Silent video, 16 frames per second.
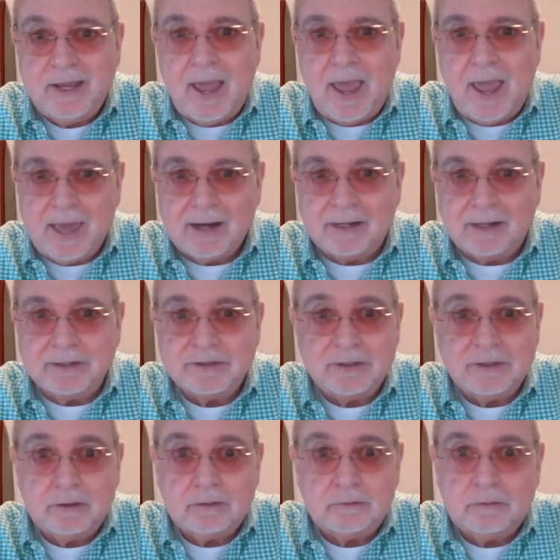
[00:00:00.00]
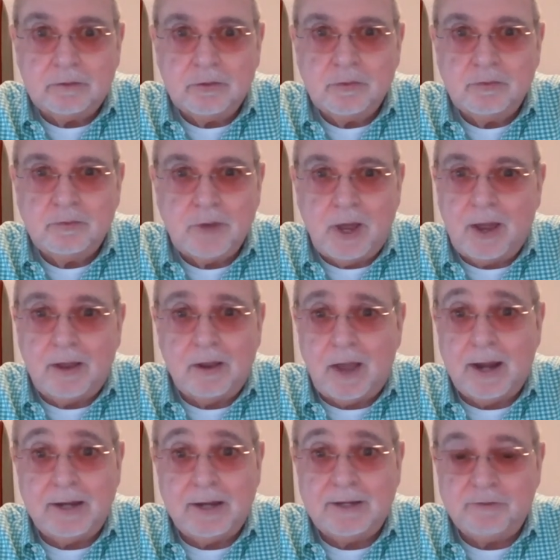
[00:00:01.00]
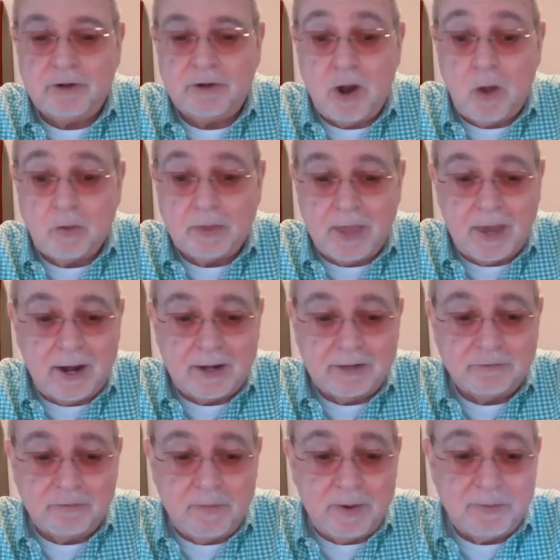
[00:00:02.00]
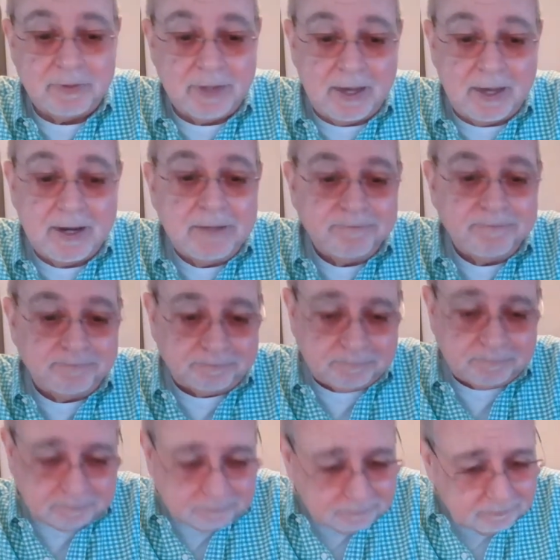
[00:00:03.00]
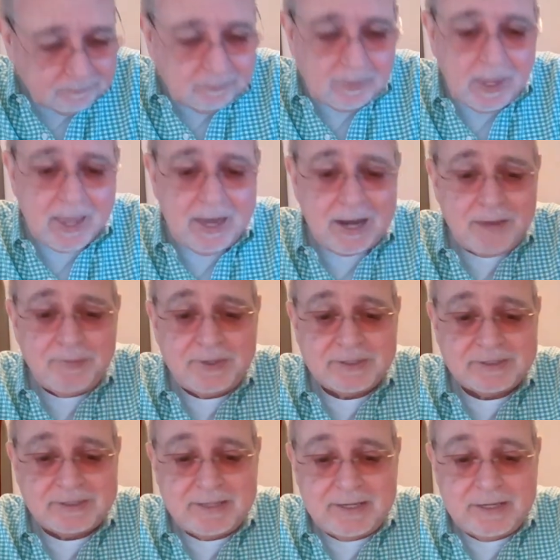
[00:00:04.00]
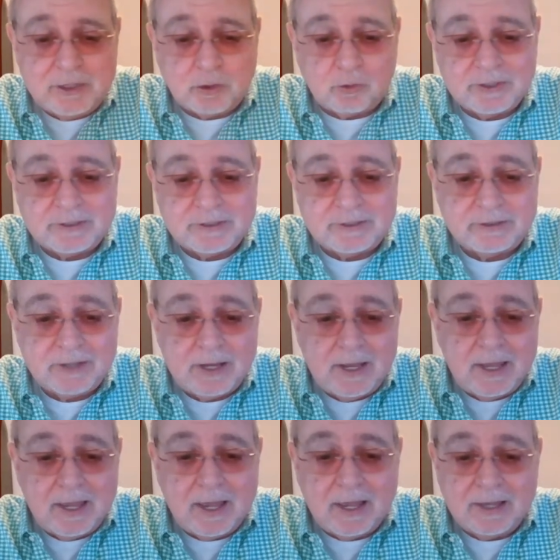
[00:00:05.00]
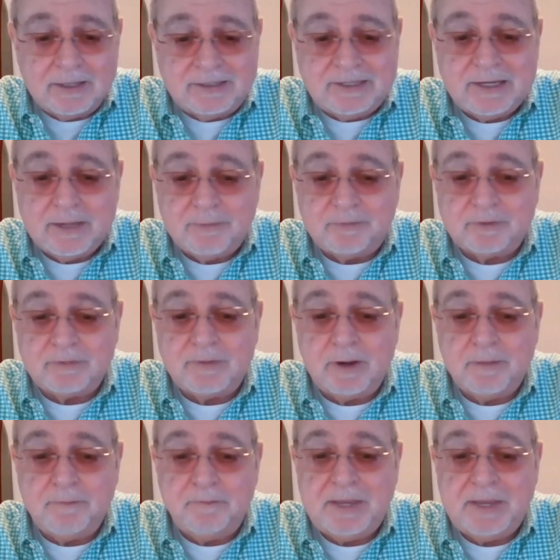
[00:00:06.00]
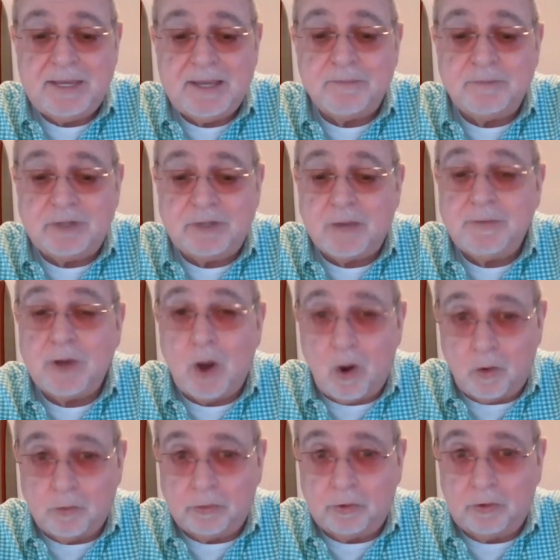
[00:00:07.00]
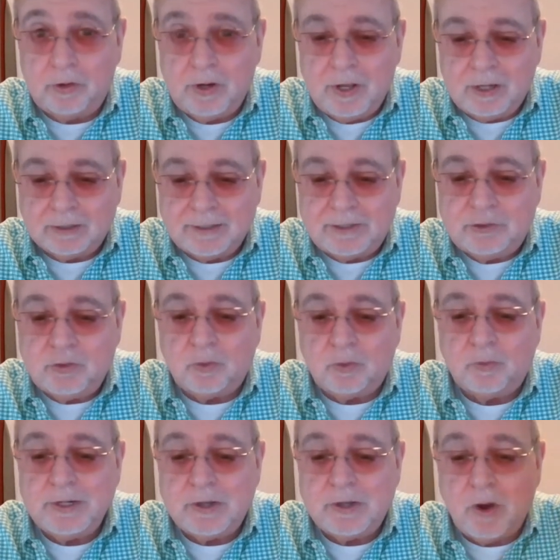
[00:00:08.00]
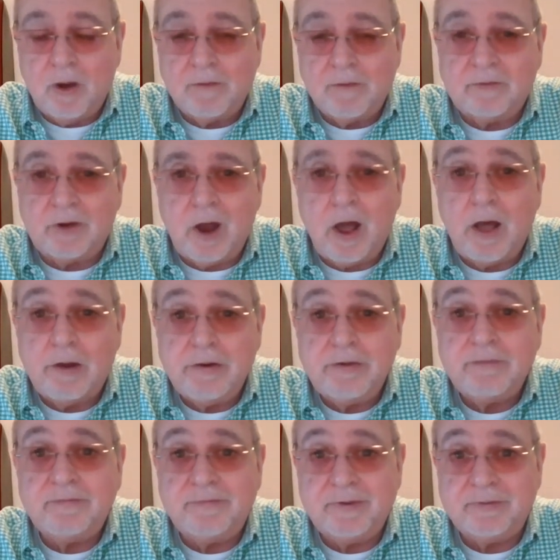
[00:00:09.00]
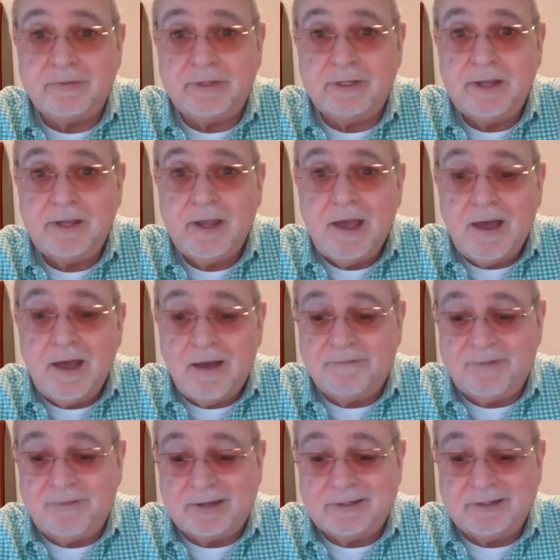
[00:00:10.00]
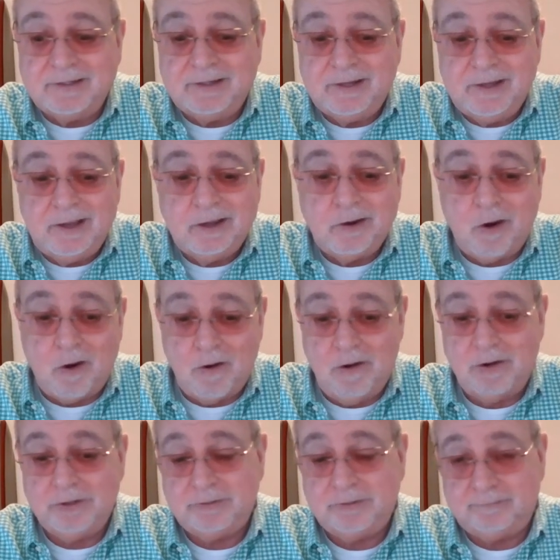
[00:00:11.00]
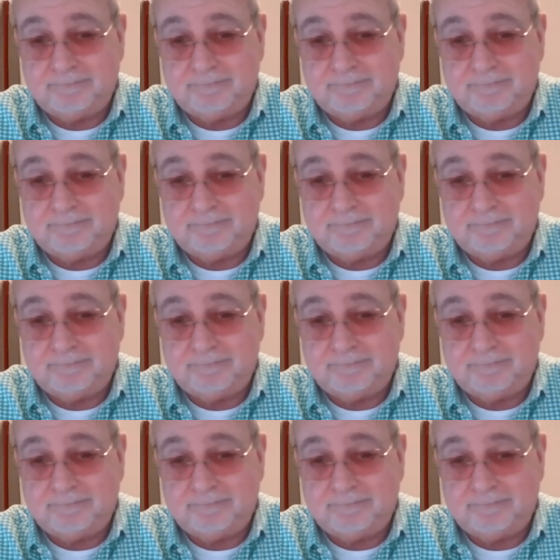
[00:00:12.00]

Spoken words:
analyst. I didn't even know that. I didn't remember that. At ABC, Chris's tip from a BMW owner led to a recall over 150 affected cars.